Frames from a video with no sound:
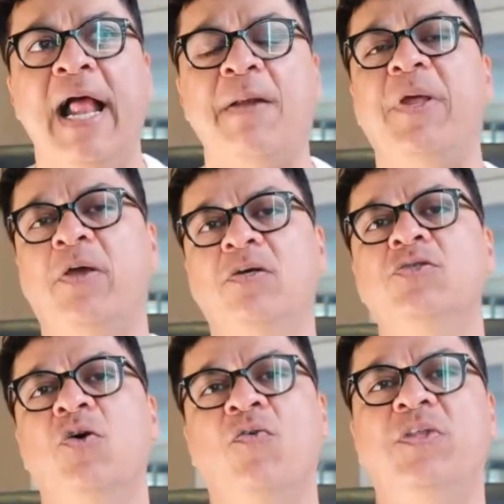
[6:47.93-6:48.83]
And
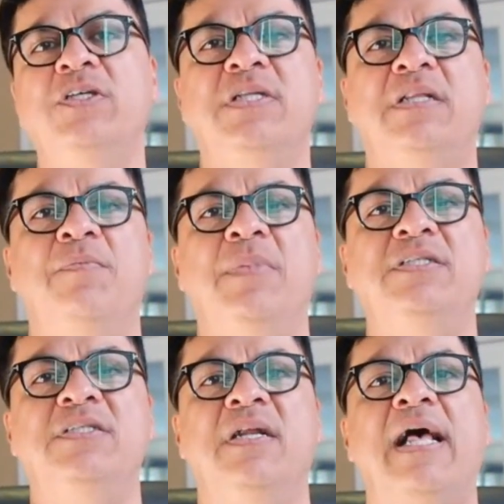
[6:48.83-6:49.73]
because of this, that the
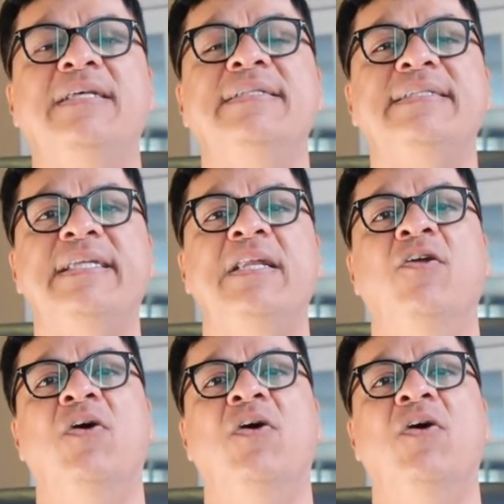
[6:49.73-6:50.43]
minister hasn't still,